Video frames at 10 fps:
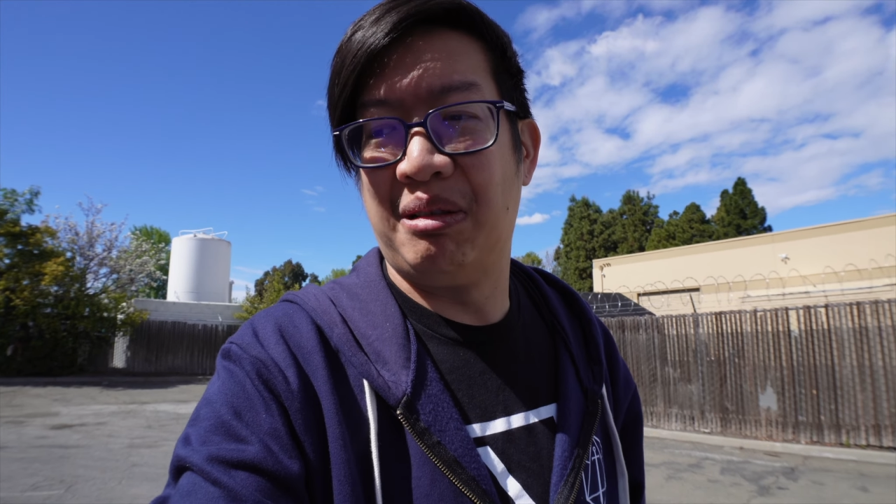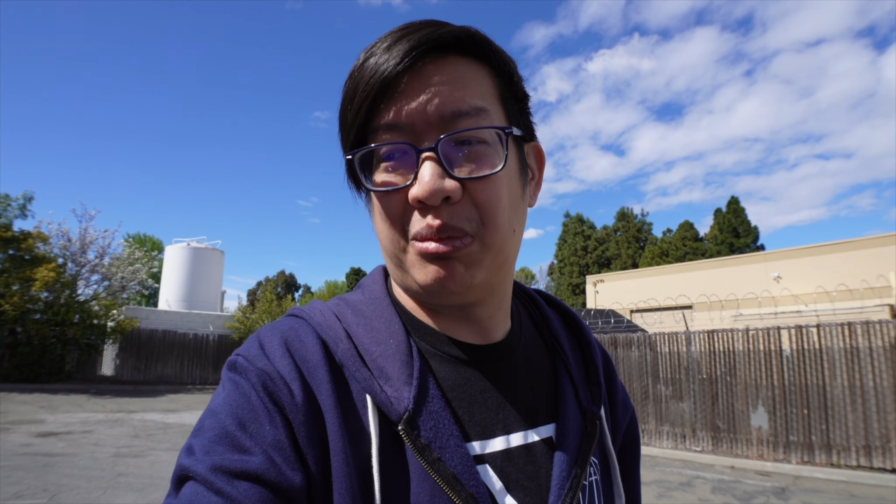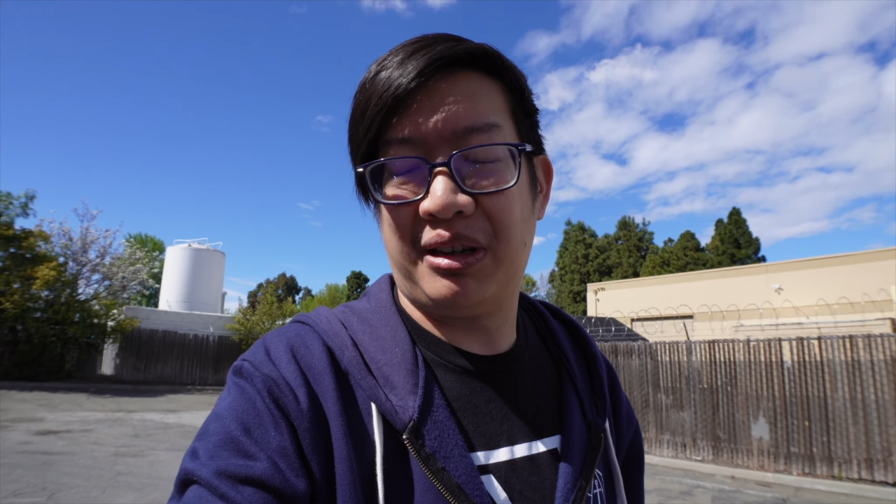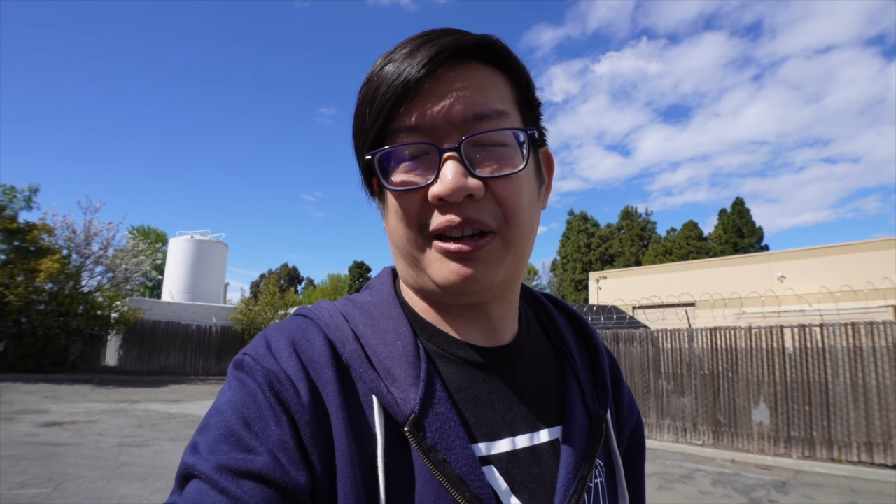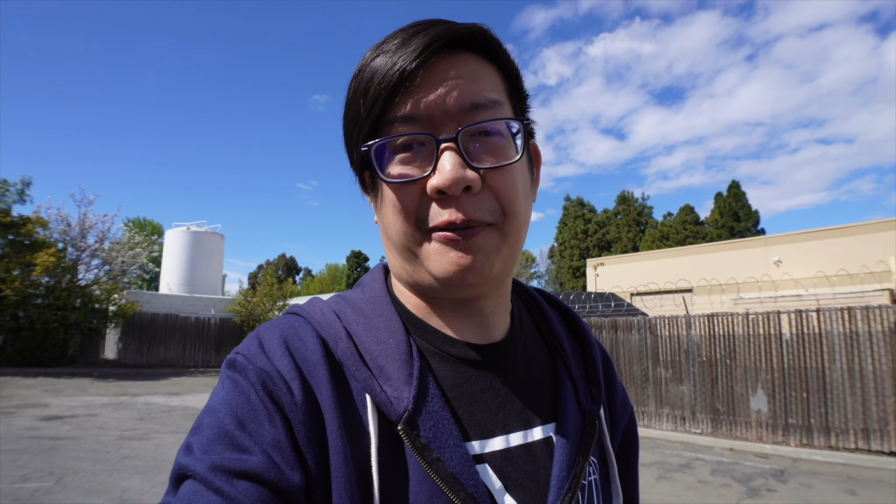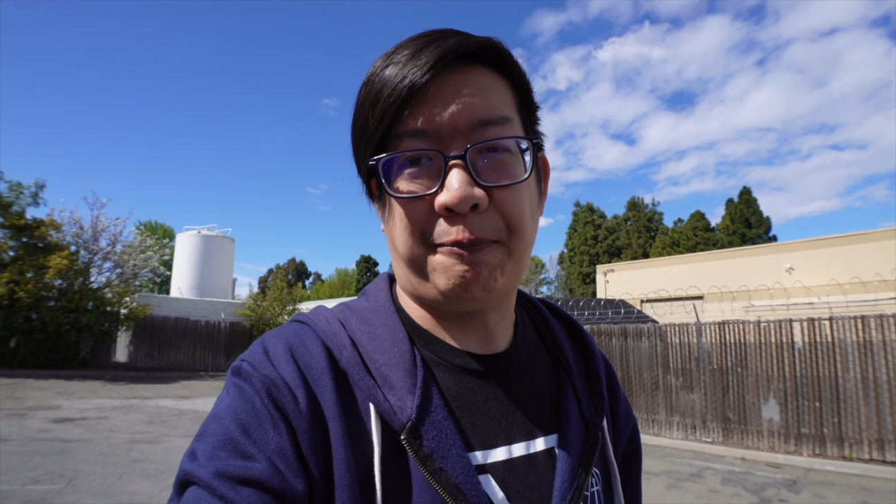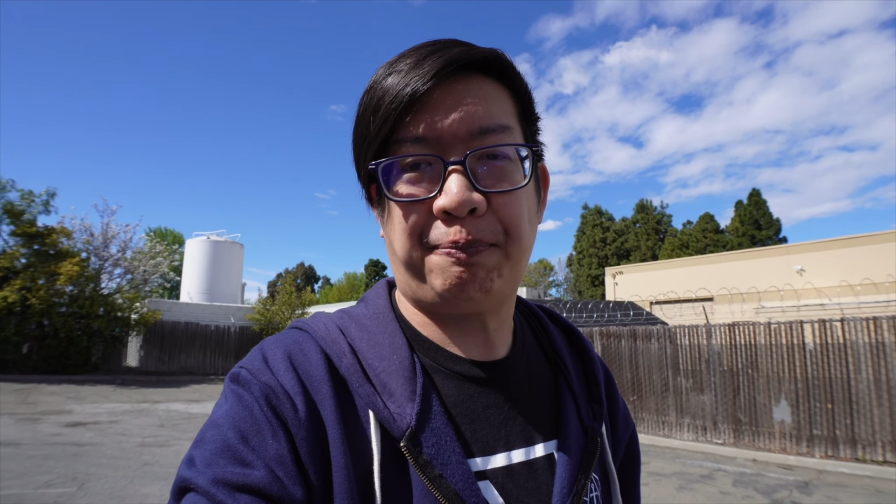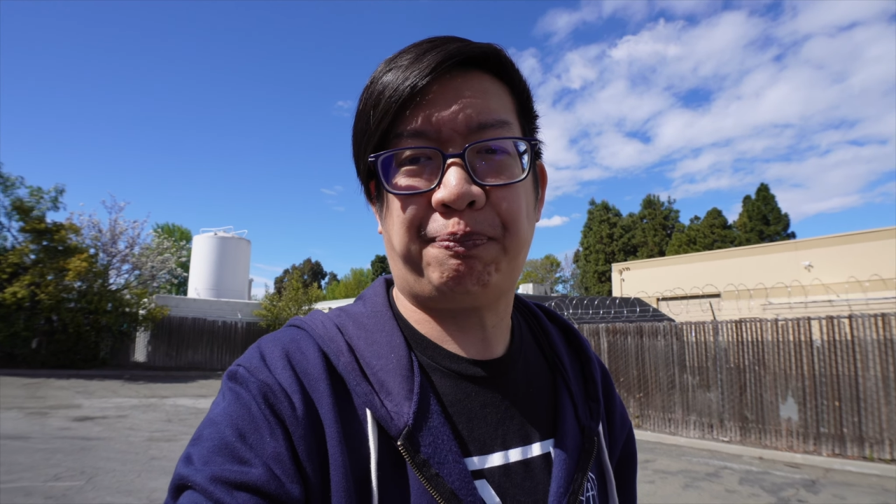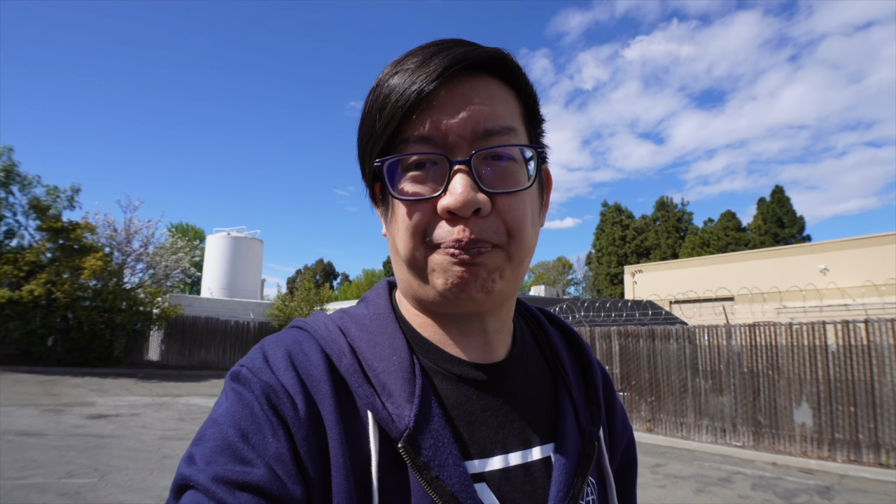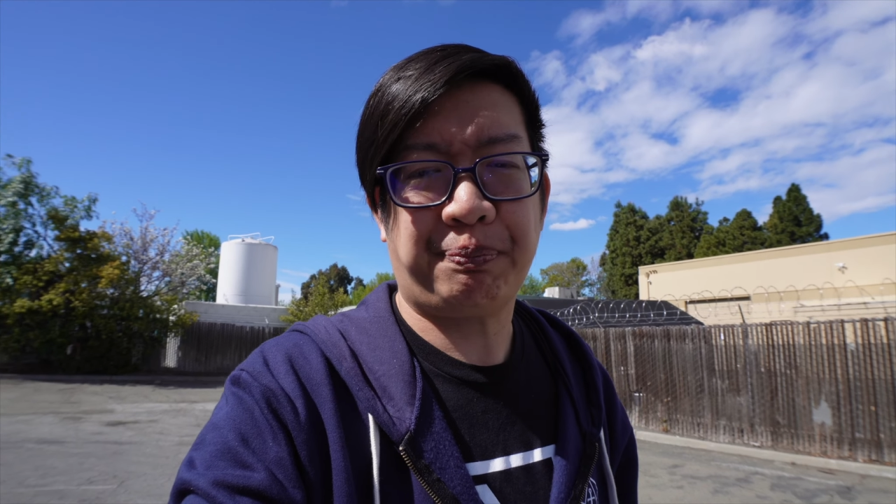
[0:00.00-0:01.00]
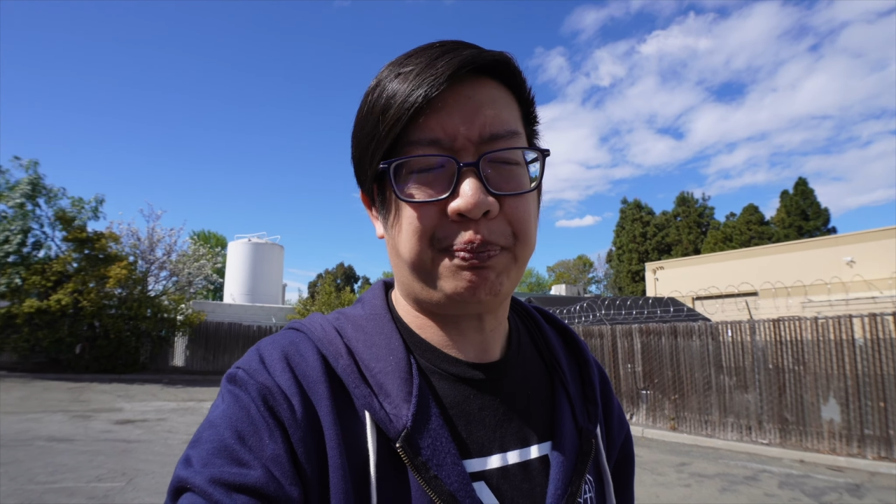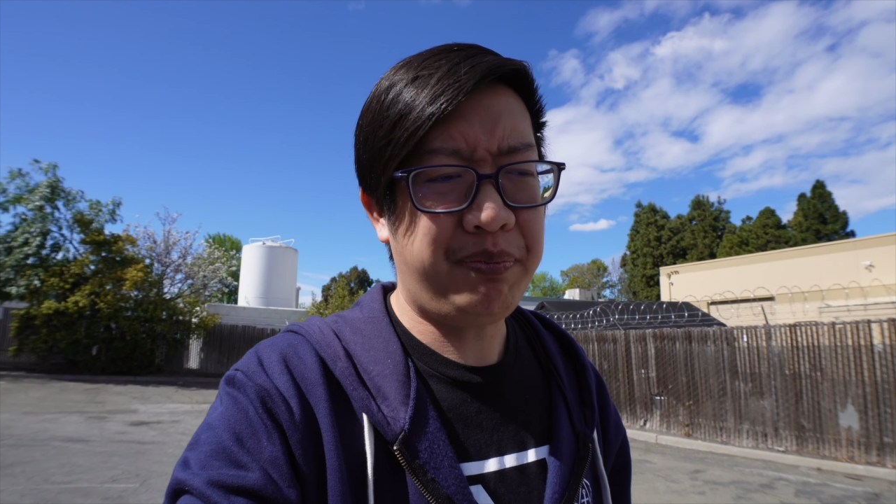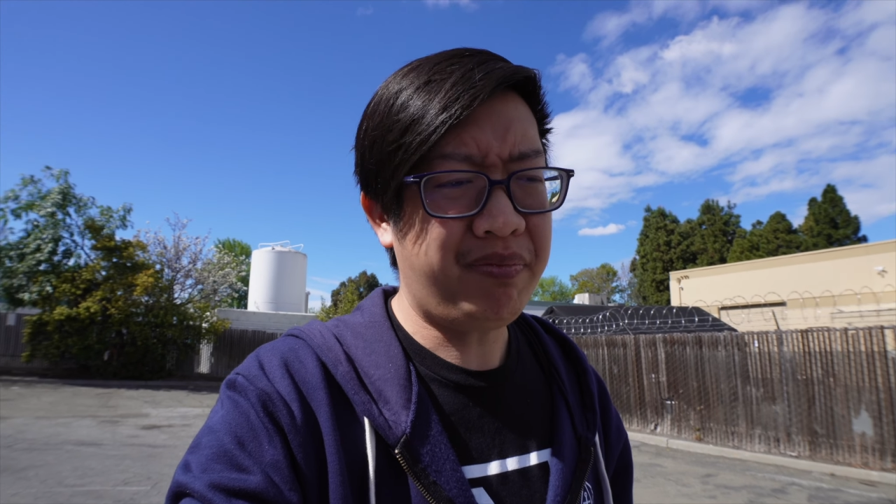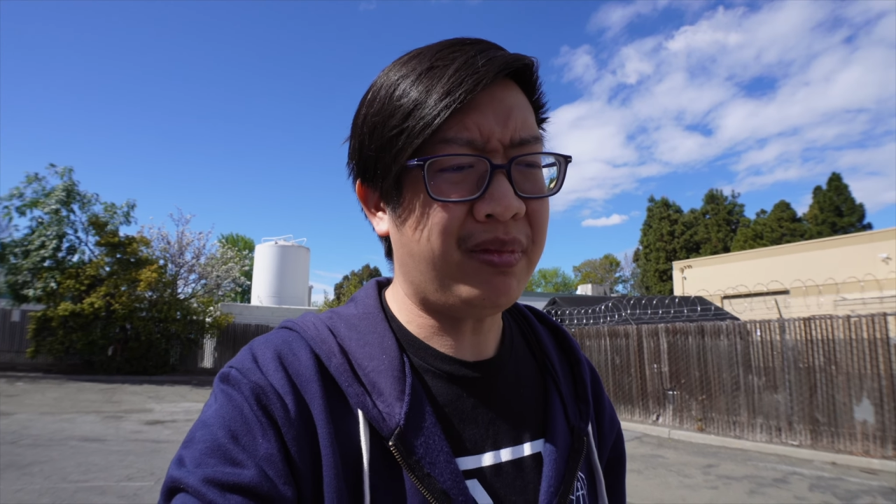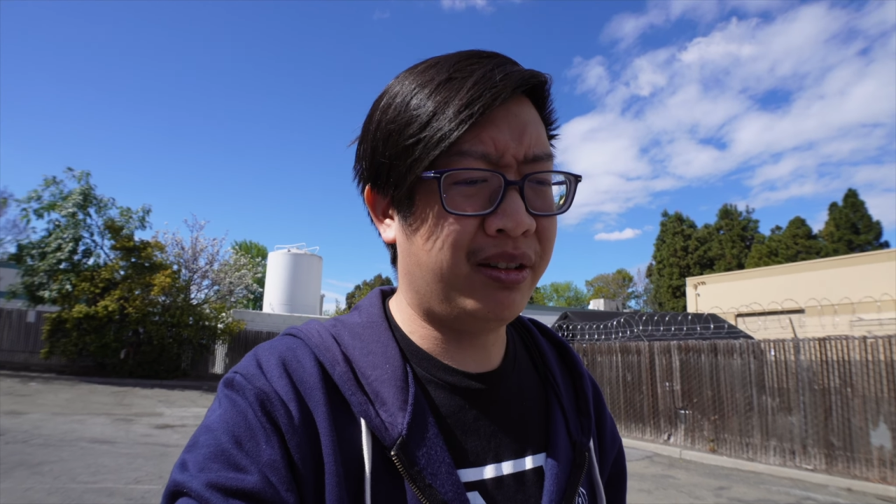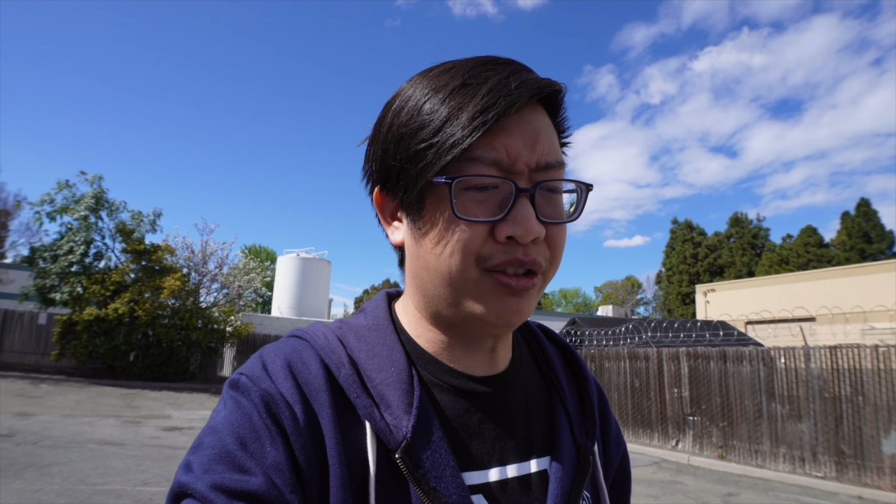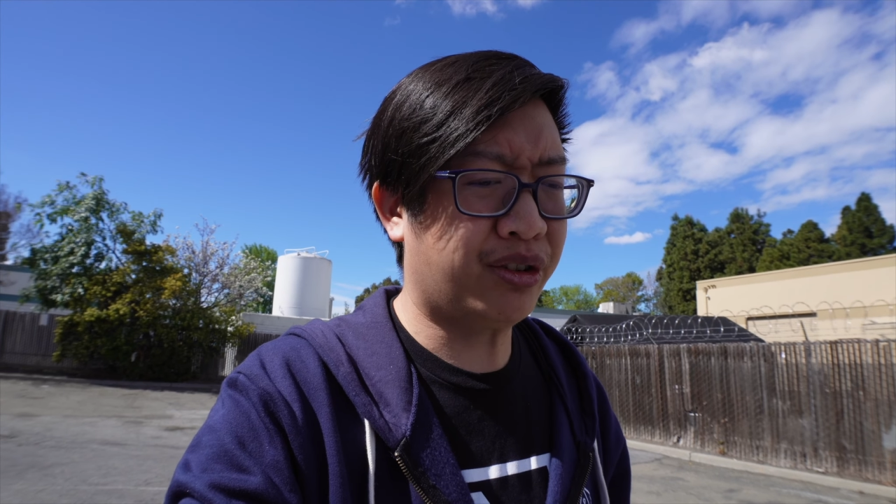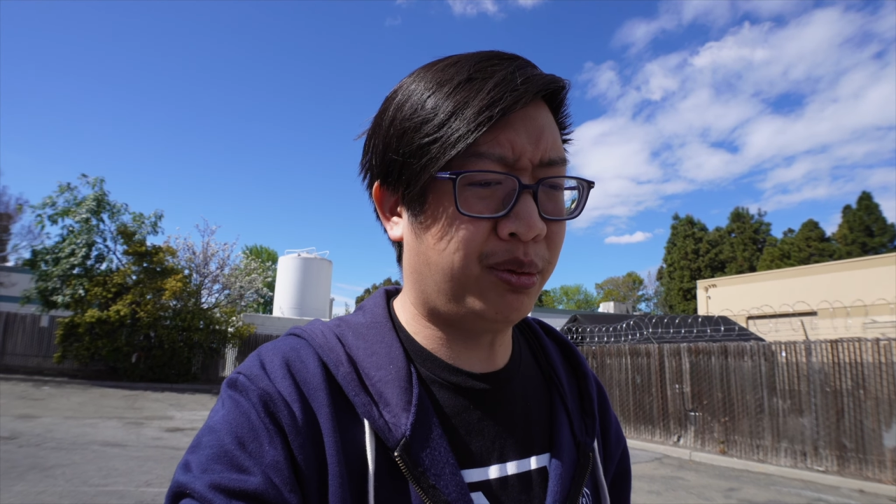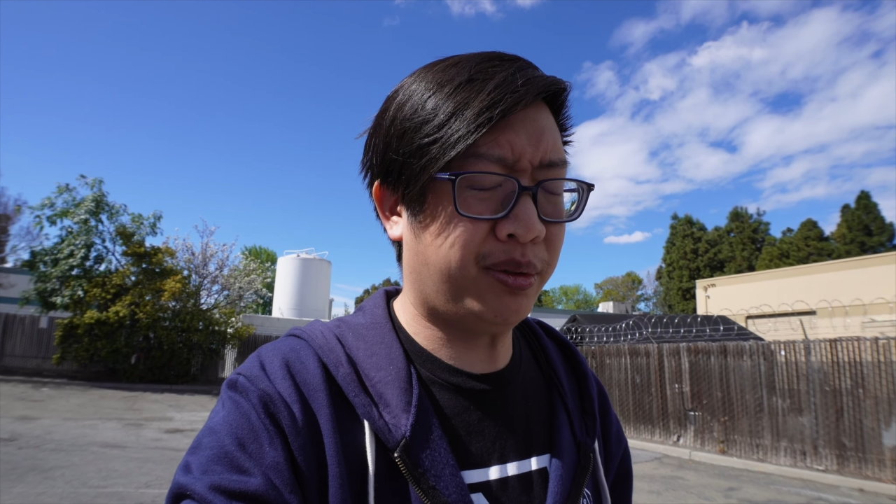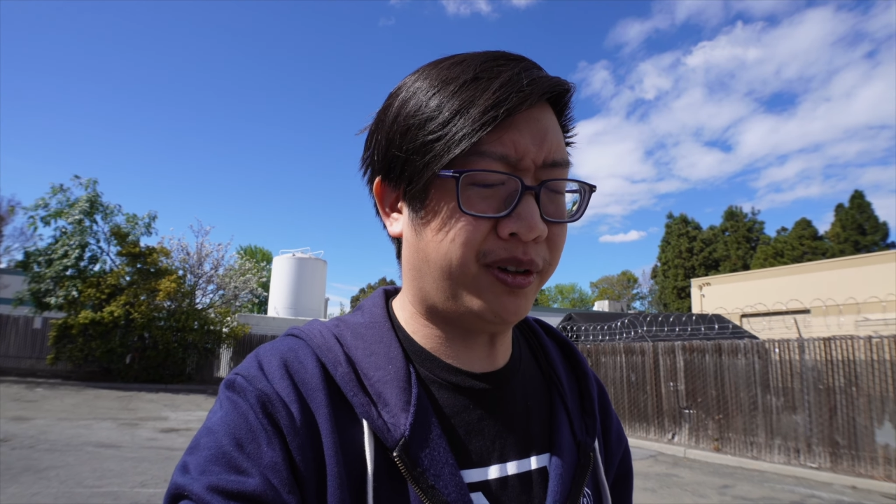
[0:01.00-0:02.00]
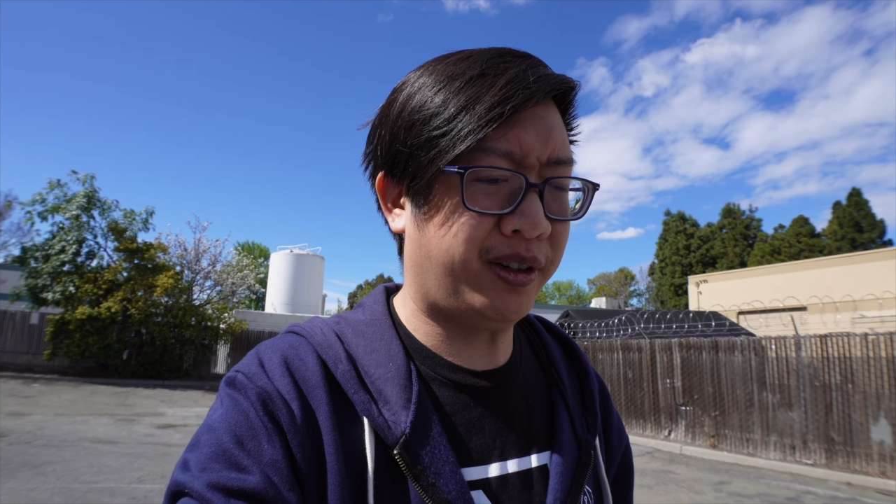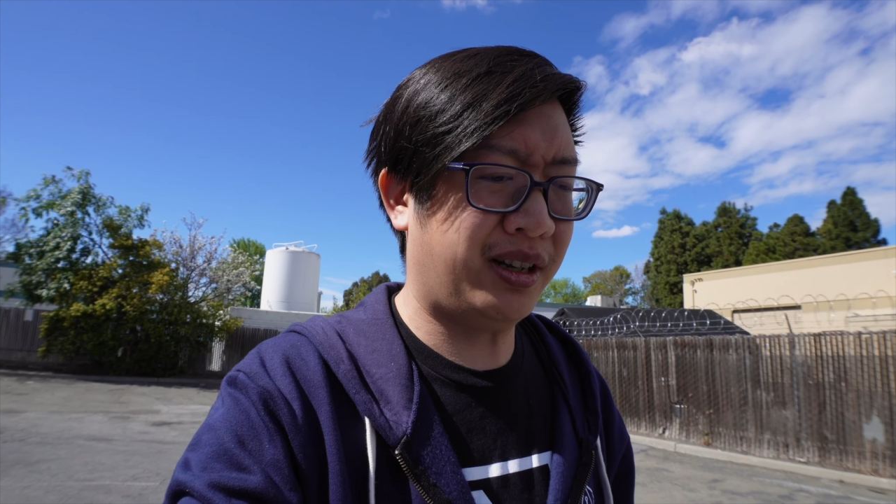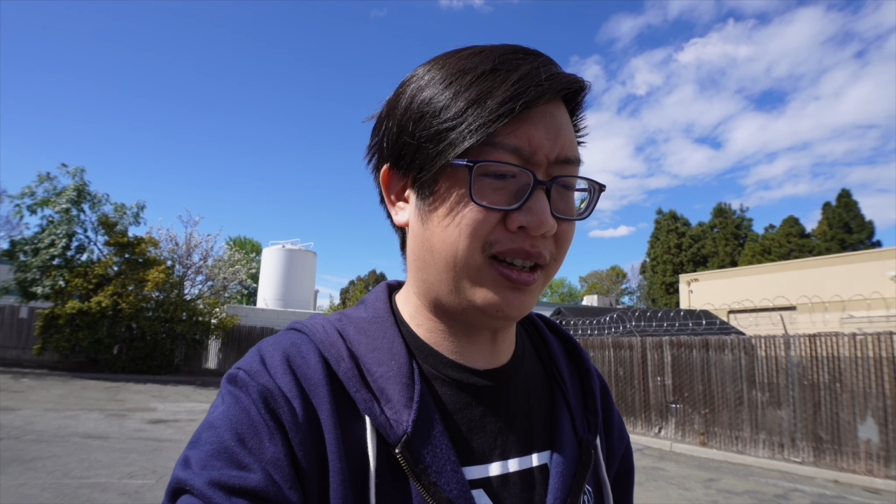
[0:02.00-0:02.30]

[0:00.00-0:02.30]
But yeah, this is gonna be fun.